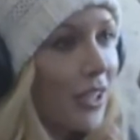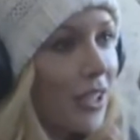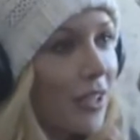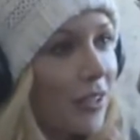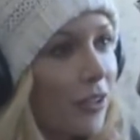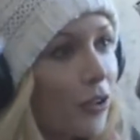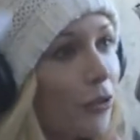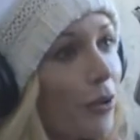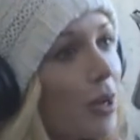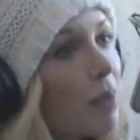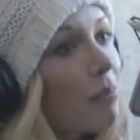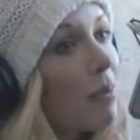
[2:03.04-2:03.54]
a
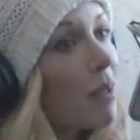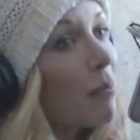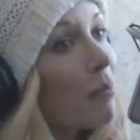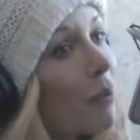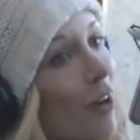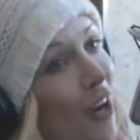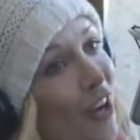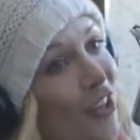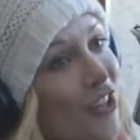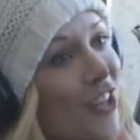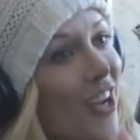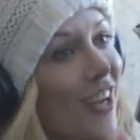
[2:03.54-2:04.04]
great big
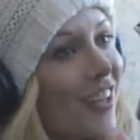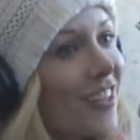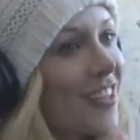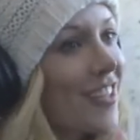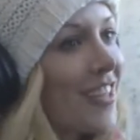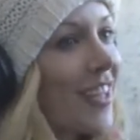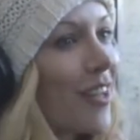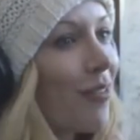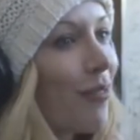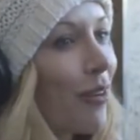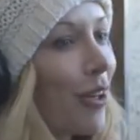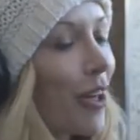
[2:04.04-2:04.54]
project,
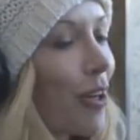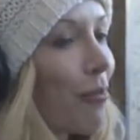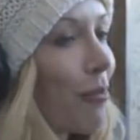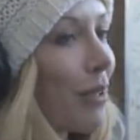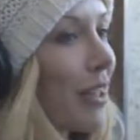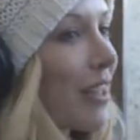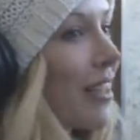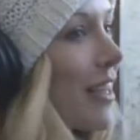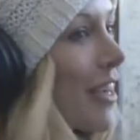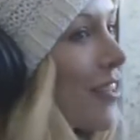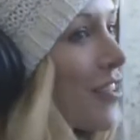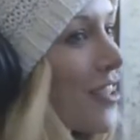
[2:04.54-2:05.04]
and we're going to be
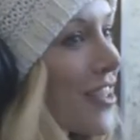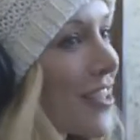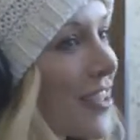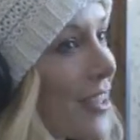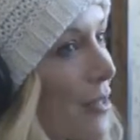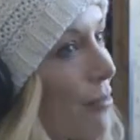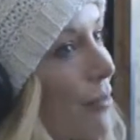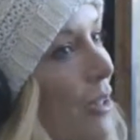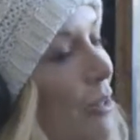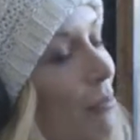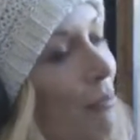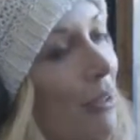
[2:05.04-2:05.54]
announcing
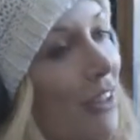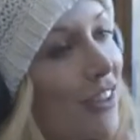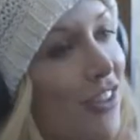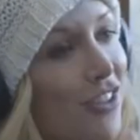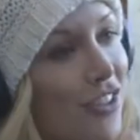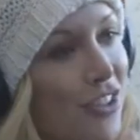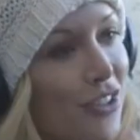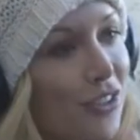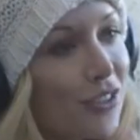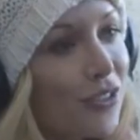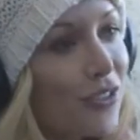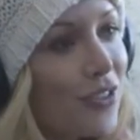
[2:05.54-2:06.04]
something big
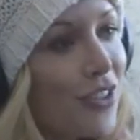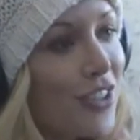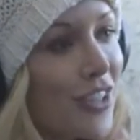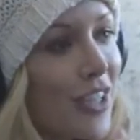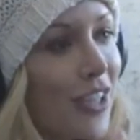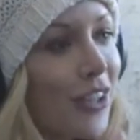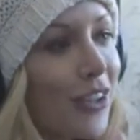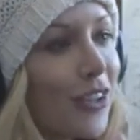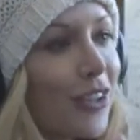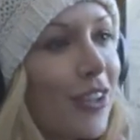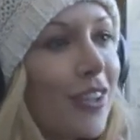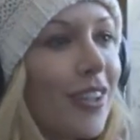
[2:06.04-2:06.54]
soon.
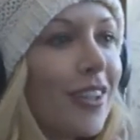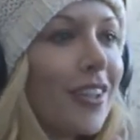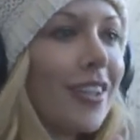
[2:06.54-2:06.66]
So